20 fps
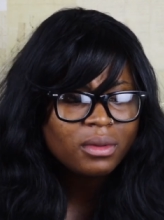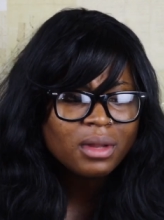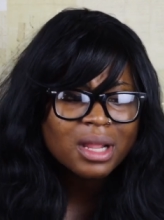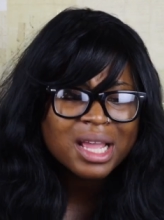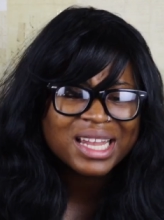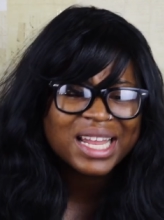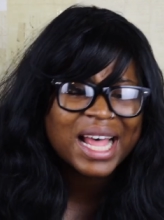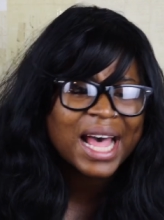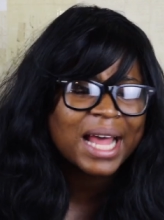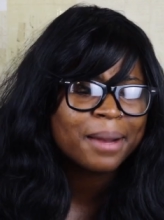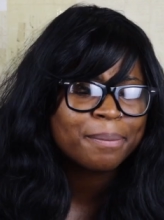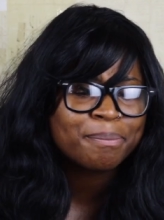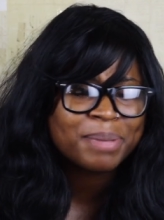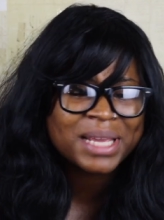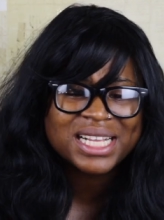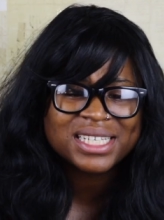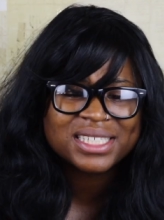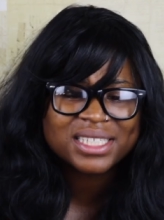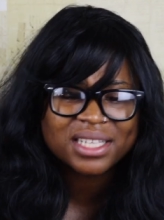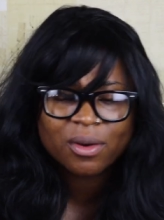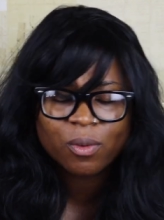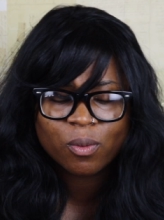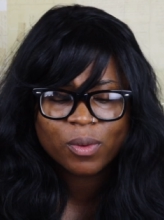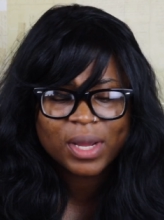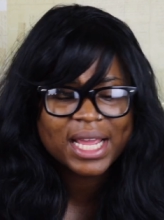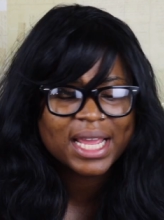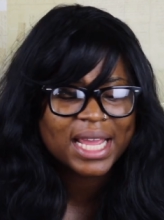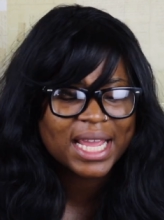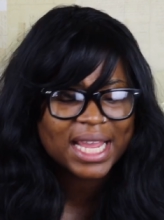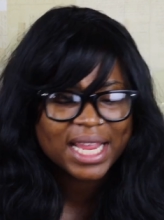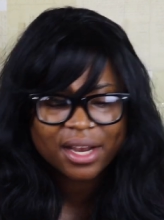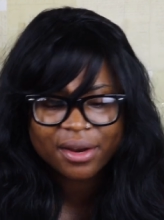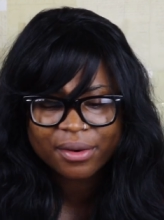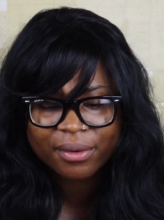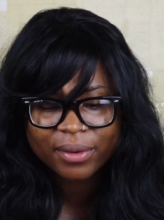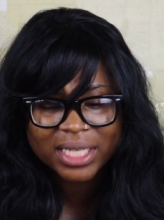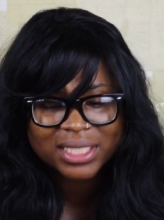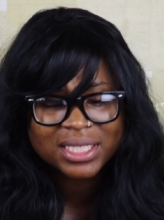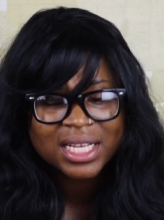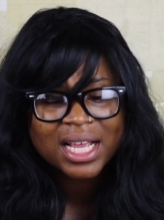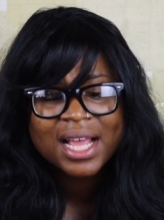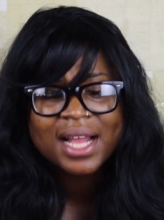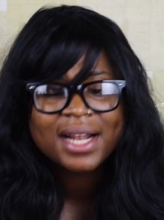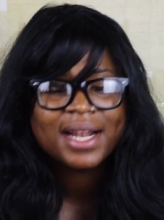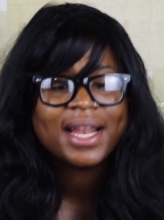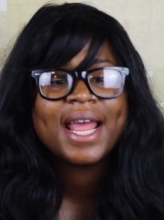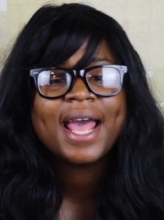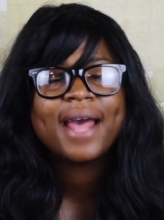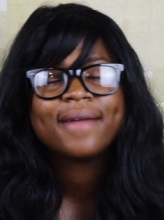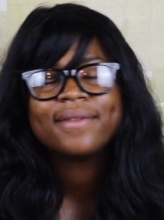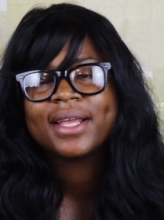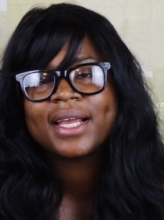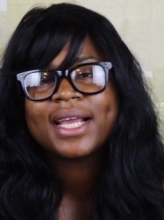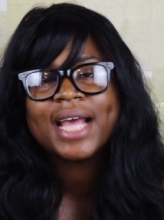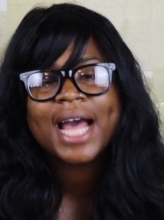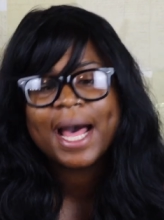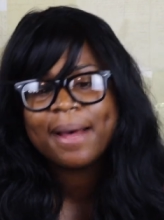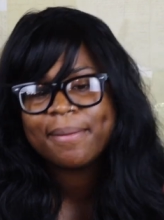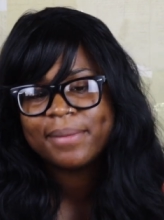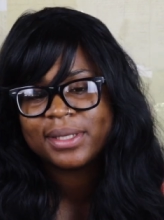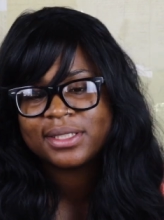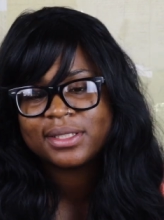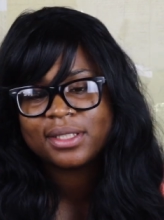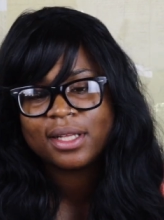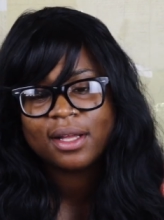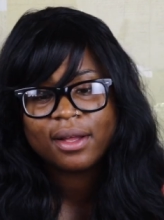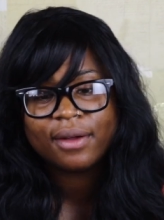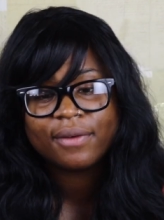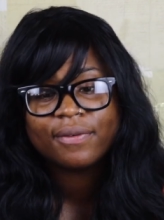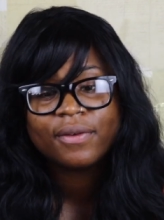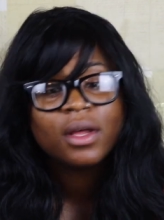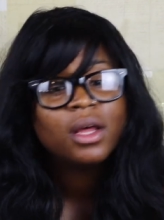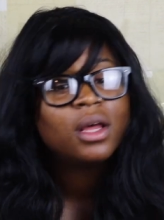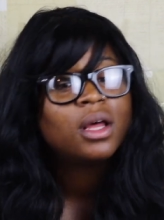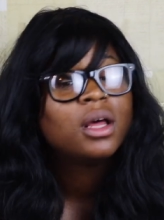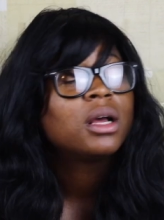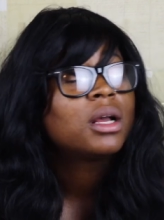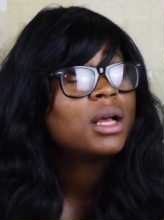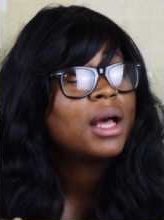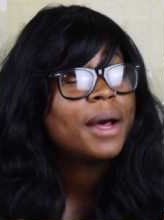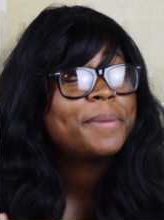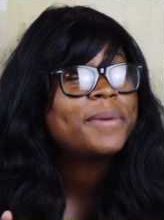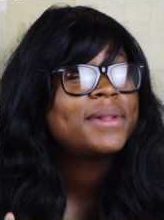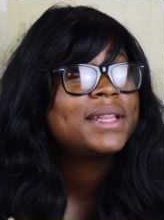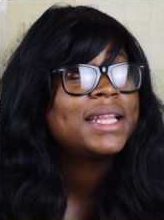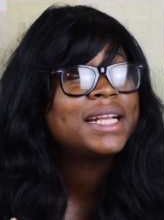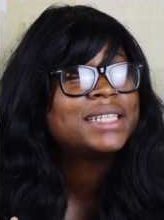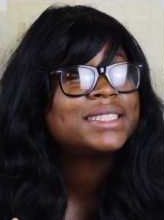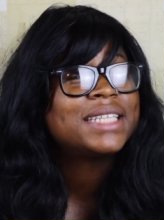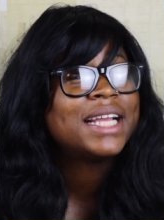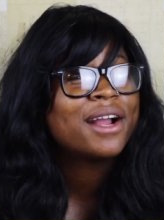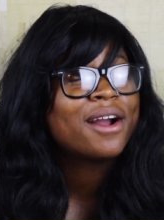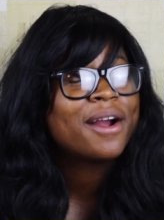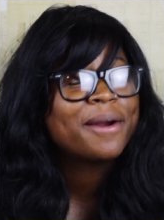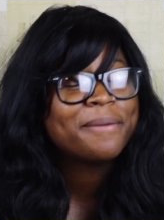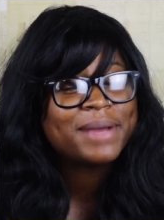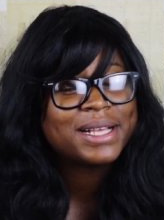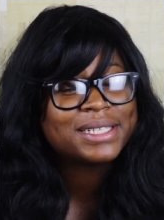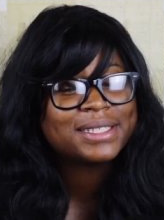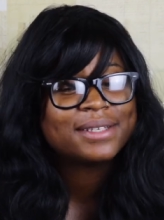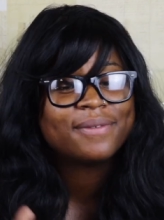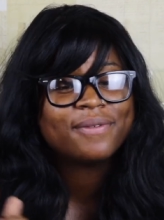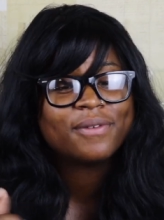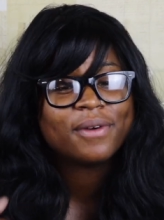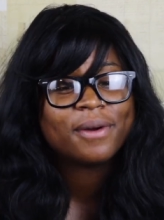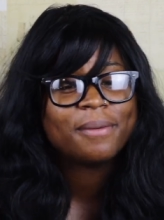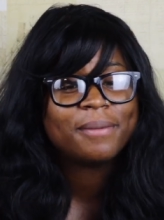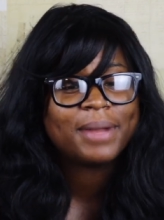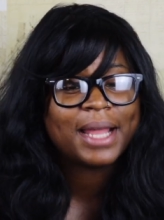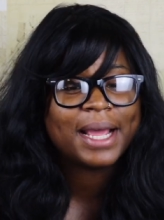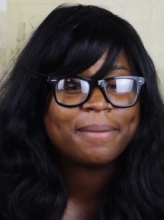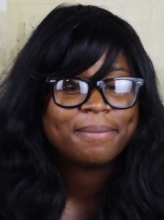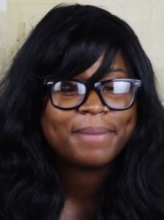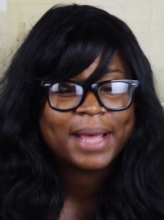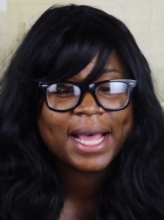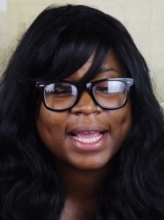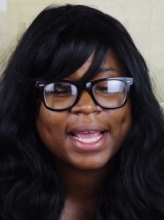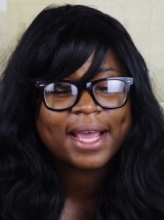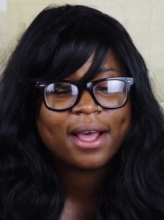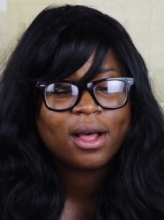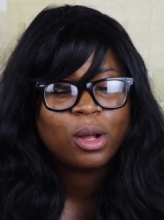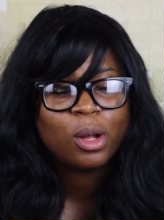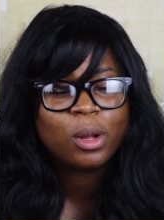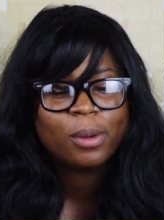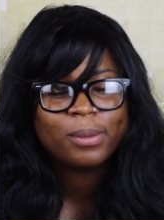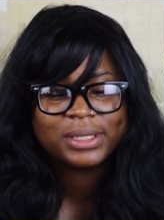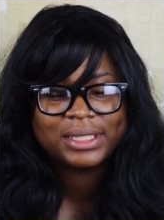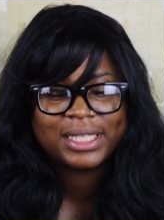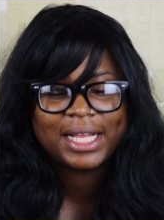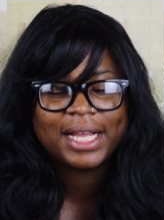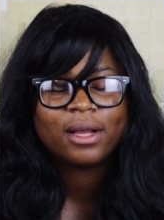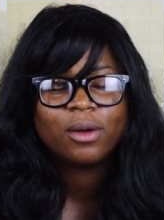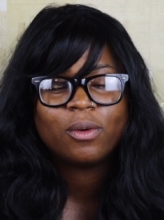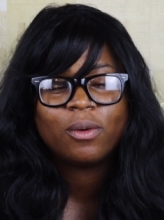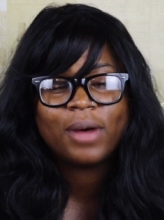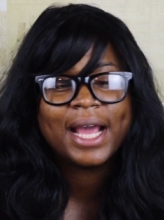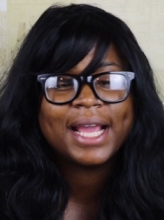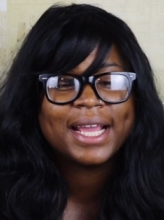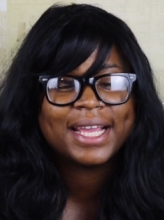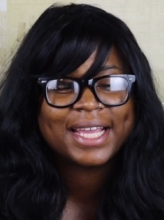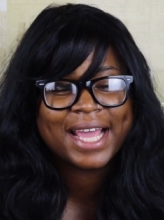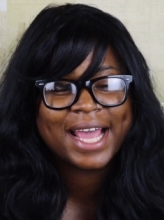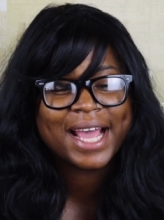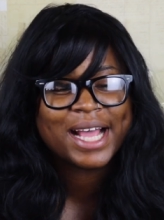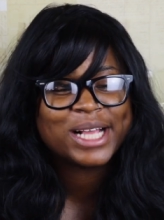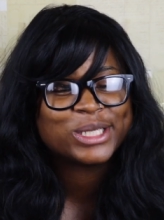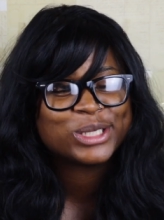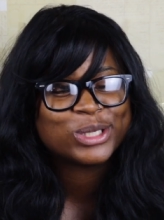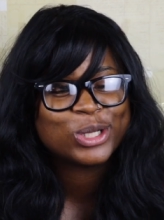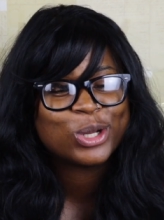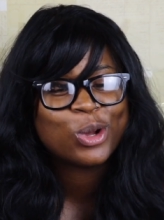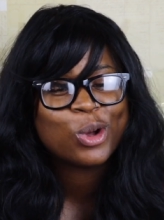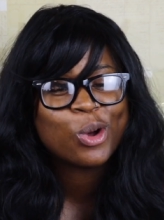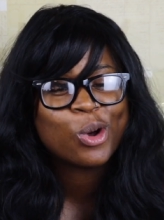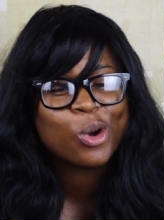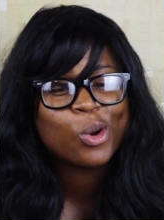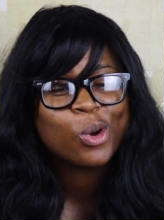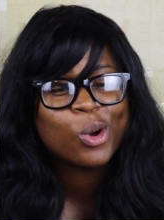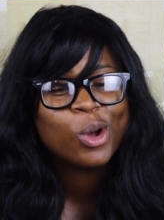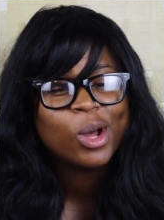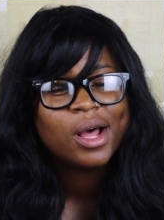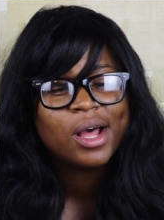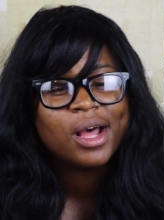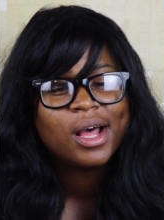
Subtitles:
a lot of pizza and wing eateries. They have the common stuff. Couple things they are missing from like back at home. It's like a White Castle.